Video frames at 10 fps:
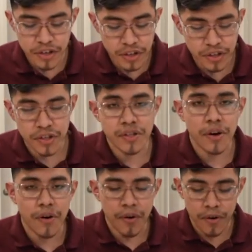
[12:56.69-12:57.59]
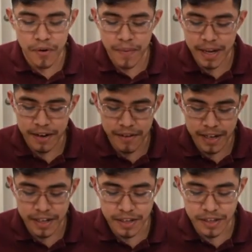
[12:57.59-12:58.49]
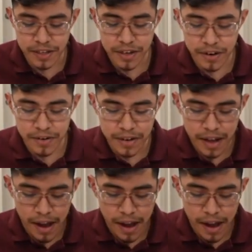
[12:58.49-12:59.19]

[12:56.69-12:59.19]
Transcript: so many reindeers, you know.